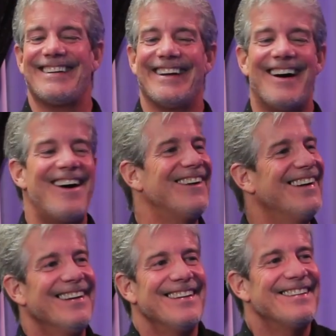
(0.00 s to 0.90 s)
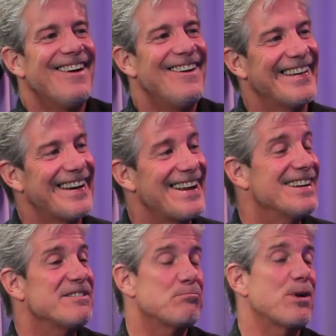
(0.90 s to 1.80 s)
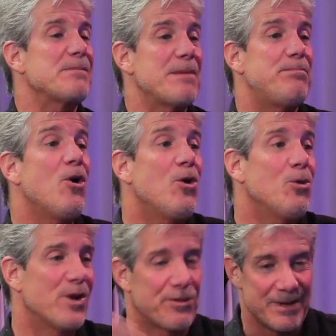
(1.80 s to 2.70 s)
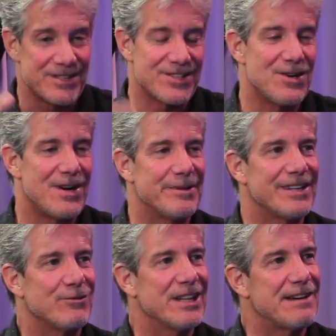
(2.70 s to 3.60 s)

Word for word: no, no, and I didn't even bring my pole with me, so I mean, she